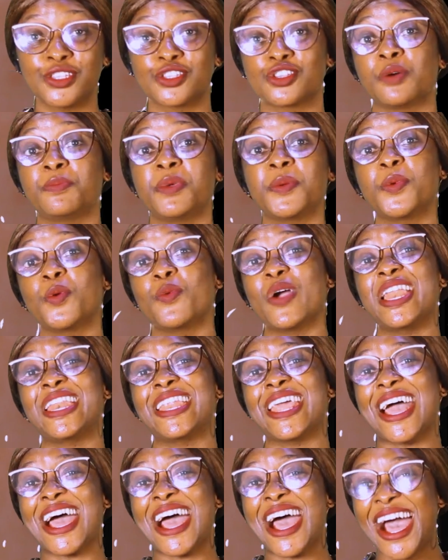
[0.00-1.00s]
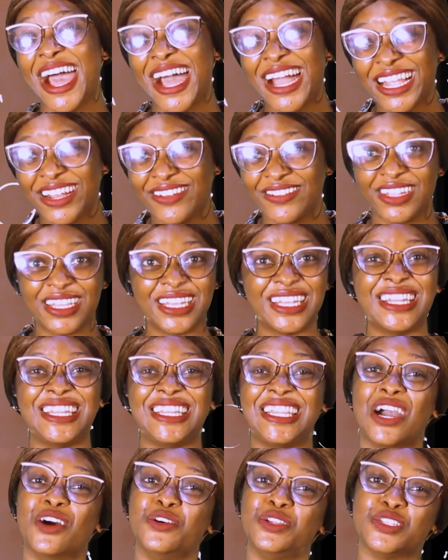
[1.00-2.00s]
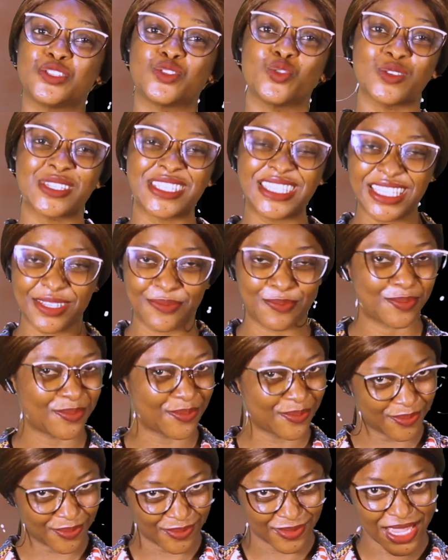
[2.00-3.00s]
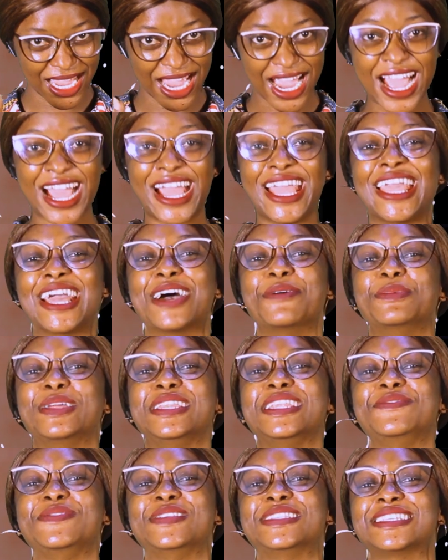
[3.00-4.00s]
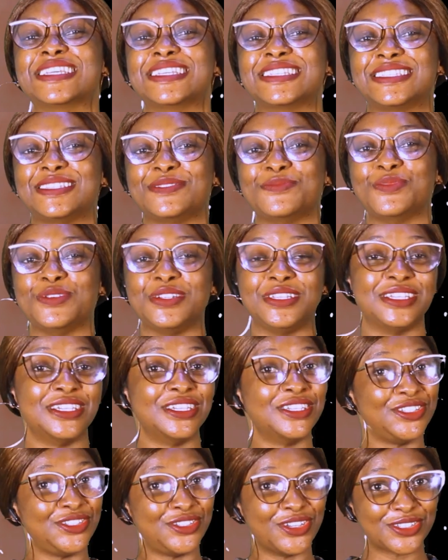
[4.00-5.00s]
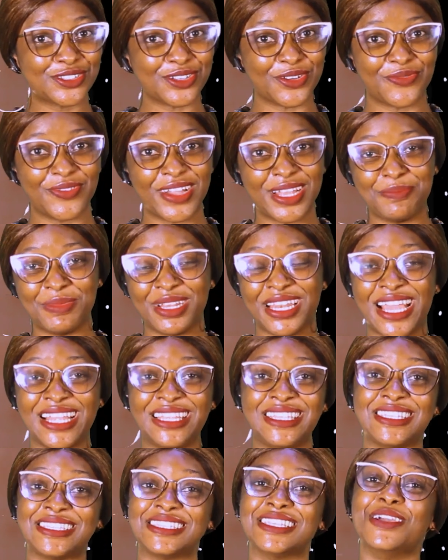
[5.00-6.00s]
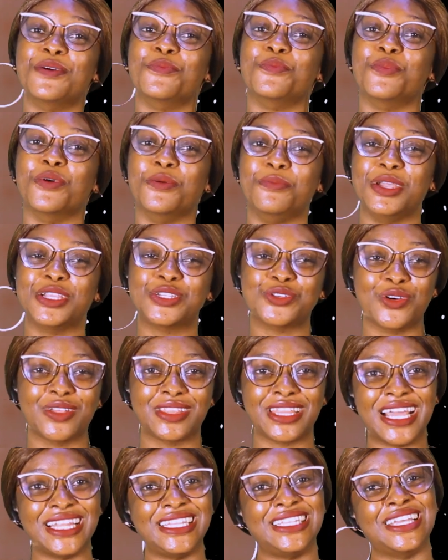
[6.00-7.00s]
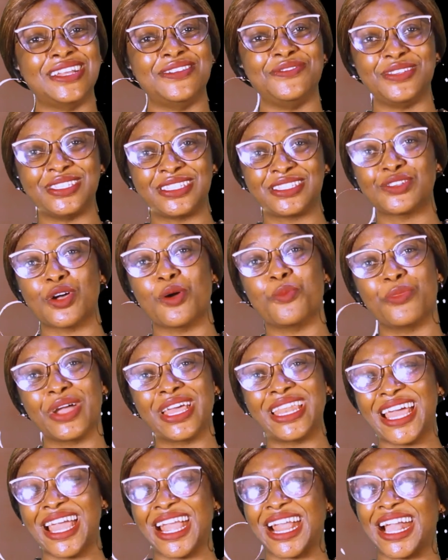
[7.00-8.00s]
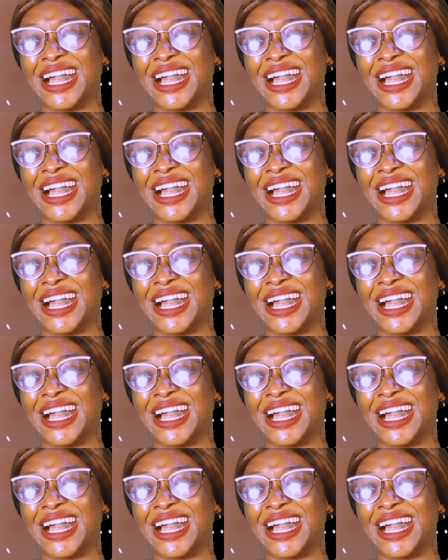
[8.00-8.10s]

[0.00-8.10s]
Some people, when they are angry, their own is to sleep. I am a living testimony. Just offend me like this, but make sure that there is somewhere that I